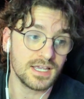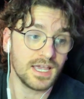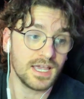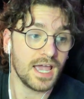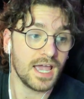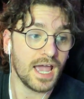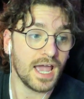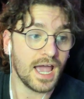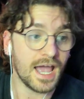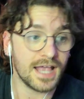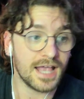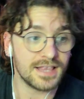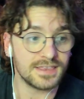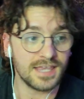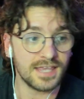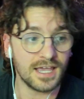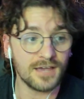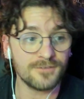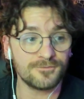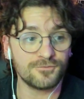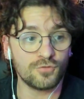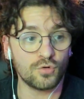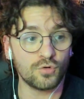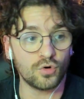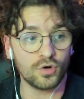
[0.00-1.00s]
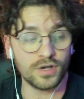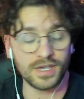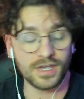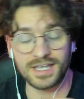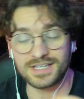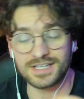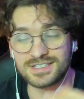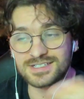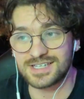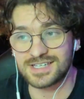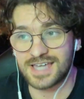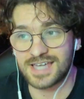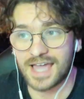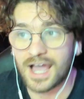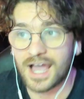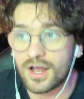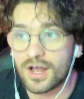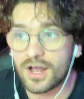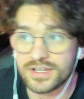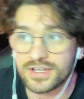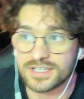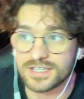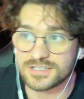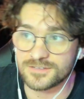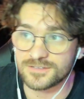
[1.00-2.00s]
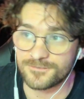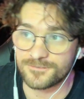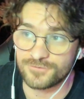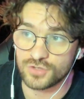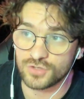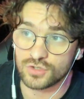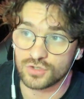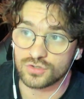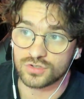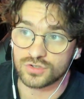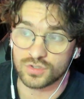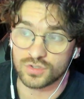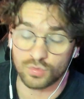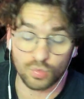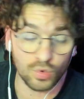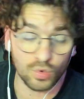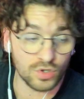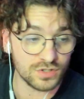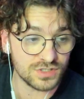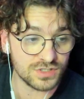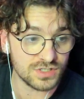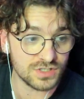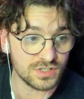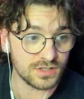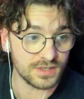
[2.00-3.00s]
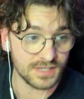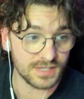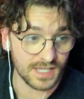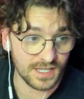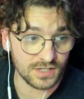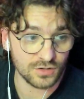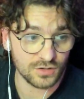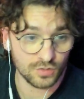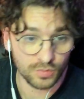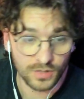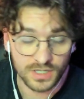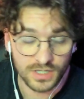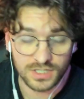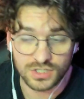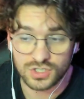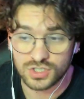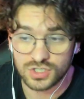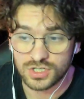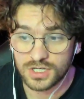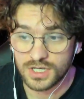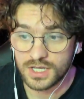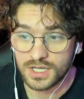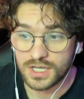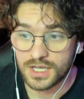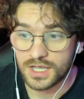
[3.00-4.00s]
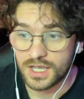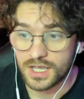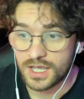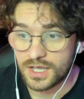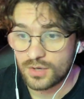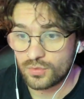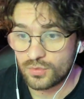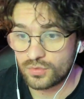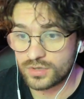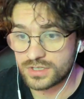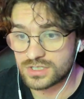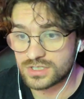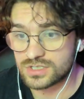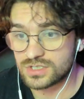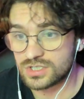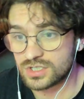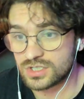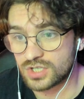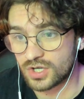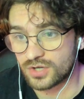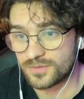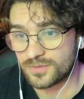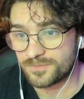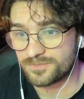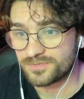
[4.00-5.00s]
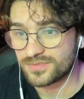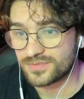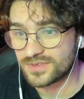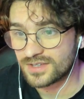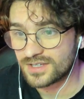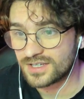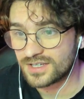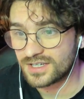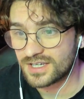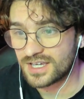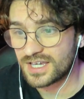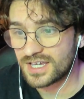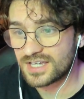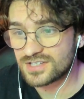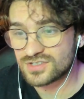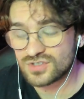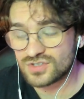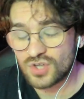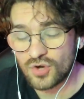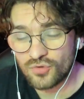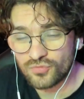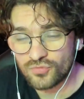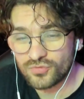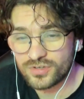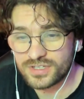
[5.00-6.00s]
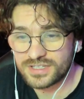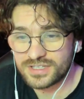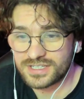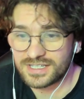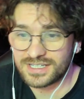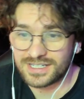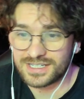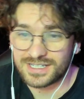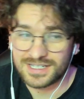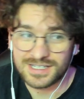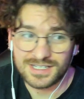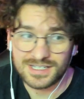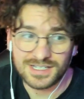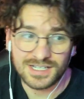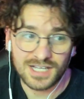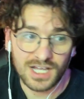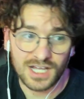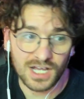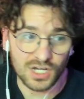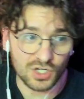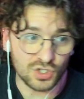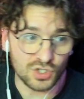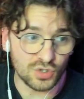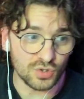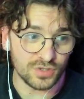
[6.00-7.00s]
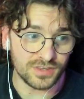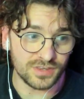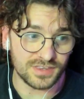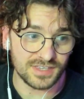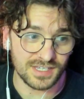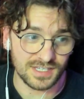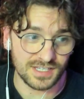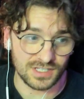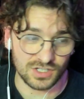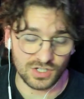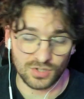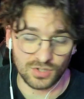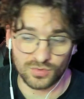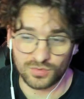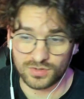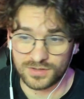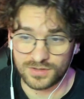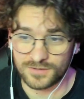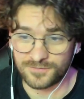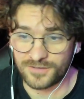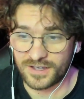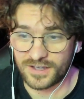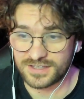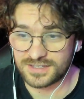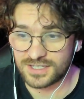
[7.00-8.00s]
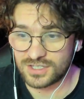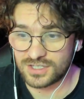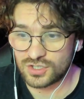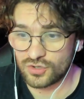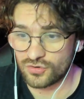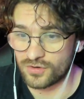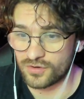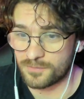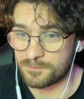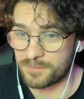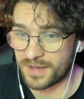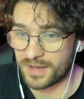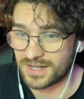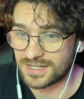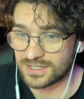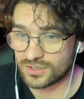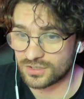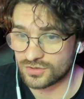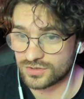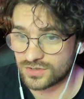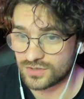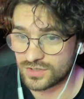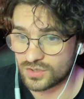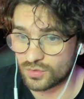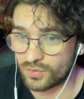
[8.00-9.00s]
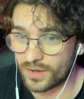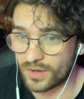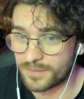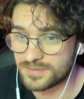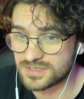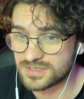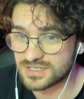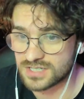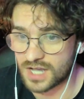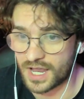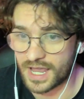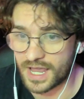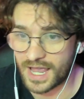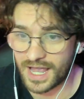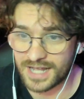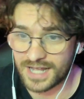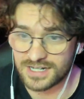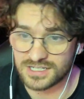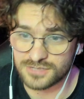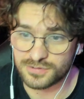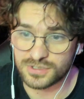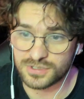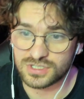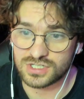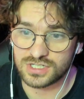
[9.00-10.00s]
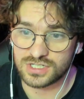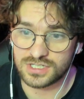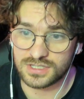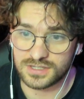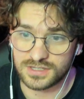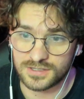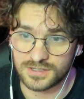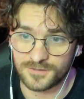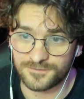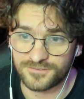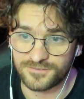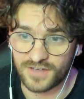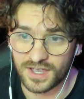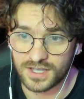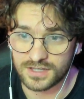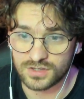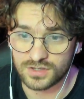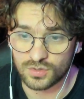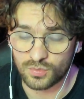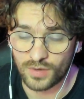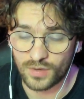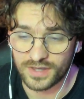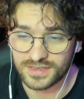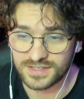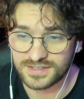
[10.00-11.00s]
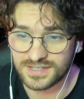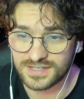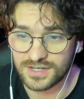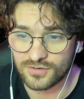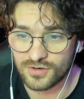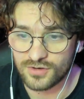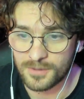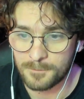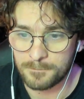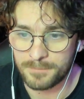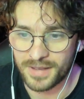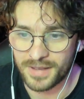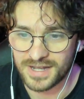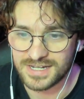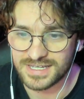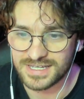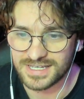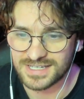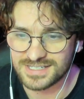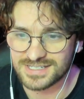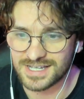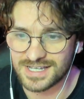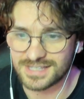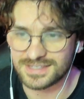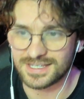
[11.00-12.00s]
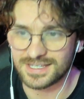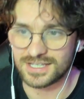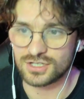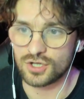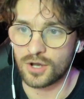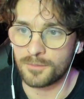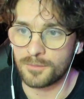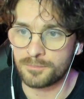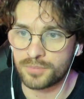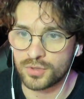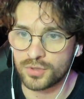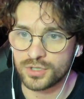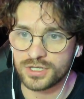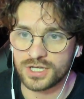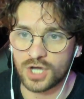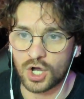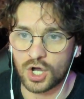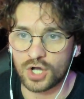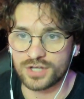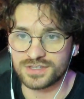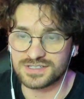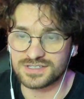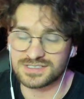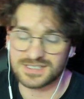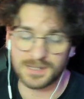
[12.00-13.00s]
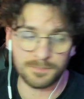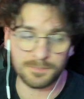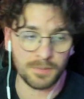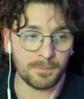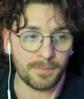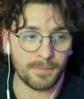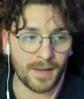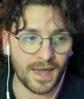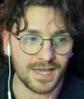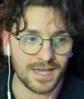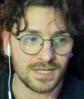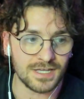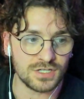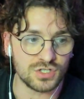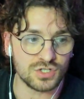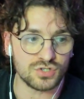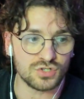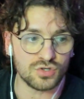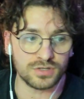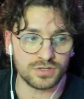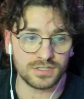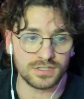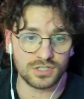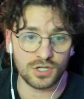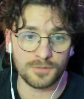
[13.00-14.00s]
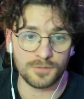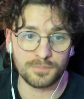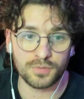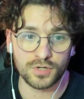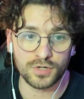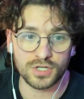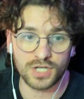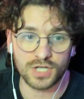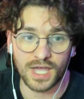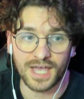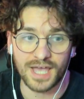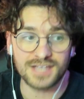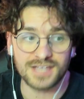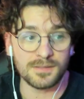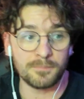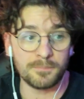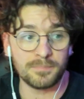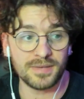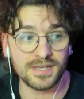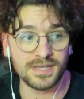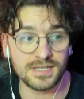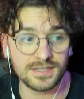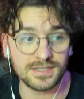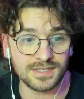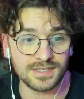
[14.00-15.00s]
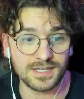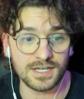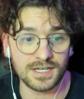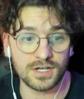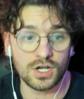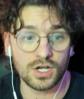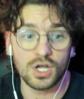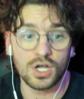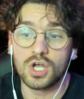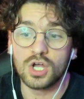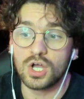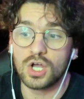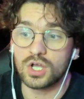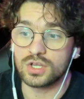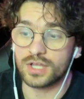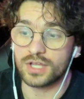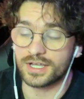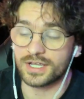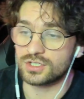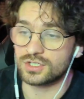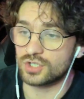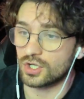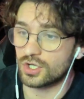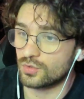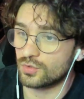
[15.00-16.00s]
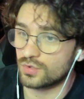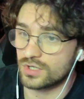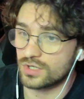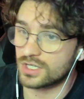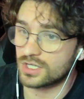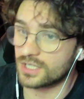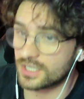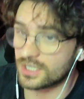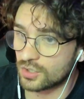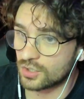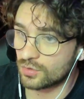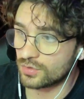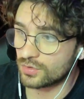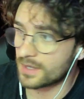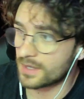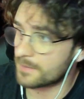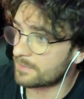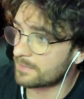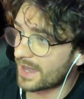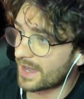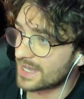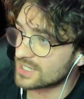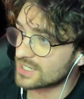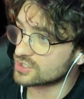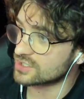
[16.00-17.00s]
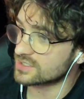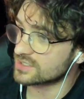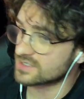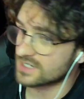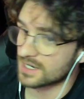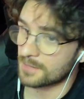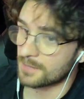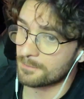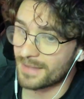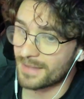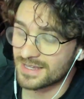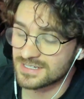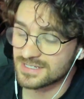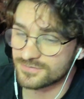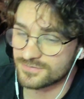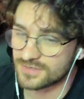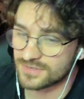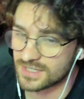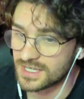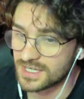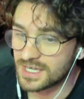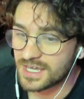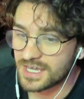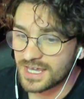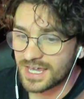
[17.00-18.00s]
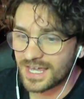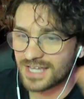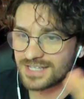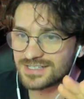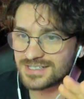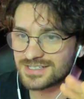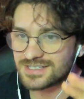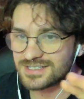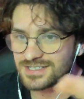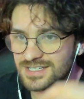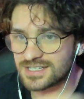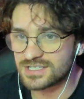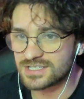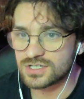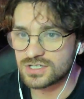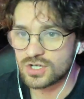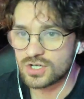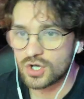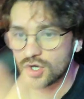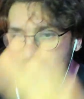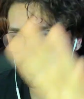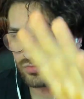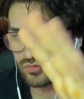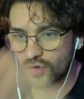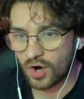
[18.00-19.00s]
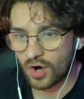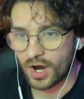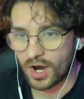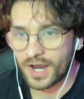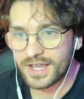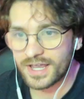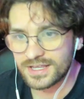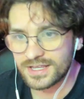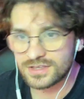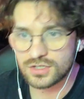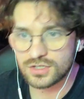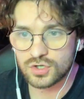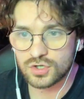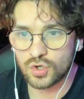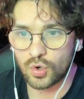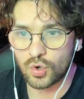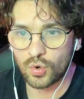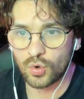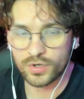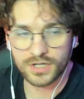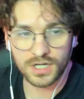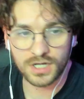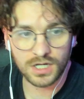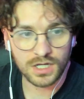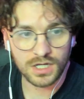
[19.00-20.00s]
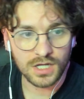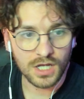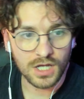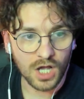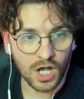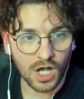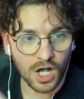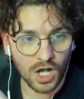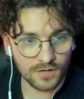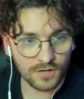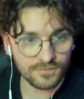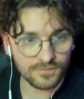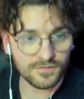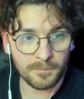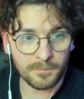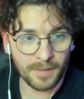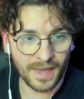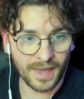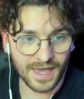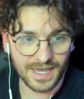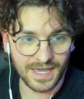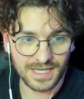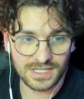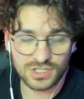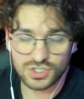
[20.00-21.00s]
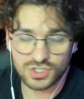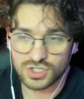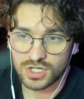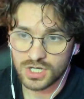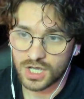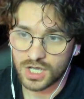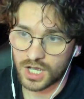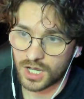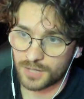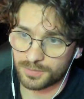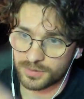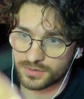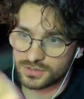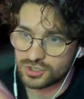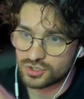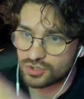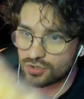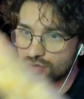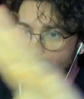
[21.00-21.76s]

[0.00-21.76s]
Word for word: and therefore it's counting as a view towards their Twitch, which you know is not really a good thing. You know, the fact that you're embedding onto your website, and especially the fact the way that they're embedding is that they're not putting it on separate pages or they're not putting it as a big thing. Like you know, you click on their page and it's like a massive thing. It sits right in the corner of a page. I'll probably show a